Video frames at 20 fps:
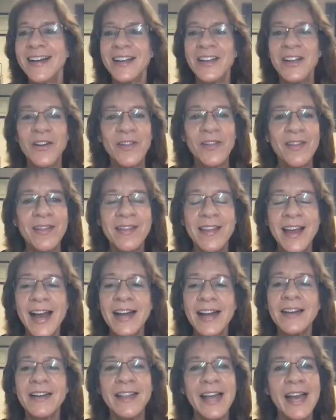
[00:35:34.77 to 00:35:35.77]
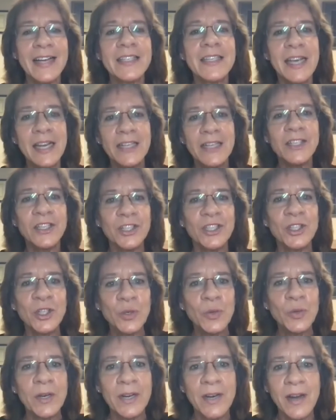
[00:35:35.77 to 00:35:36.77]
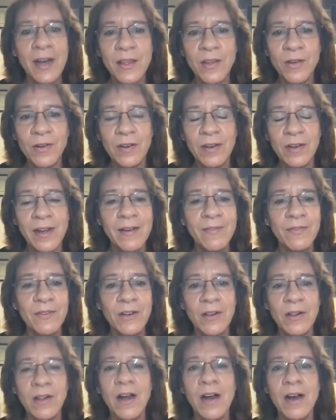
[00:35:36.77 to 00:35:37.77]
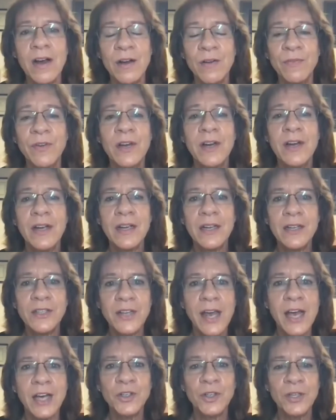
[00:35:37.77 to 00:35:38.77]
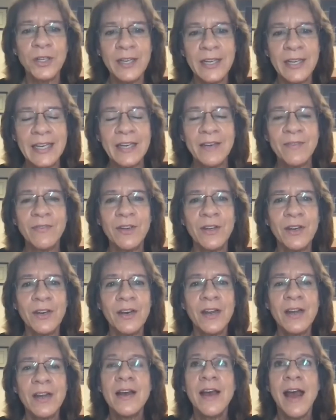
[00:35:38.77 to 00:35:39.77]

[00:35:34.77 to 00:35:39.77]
you know, that, that takes it to another level of it's actually giving,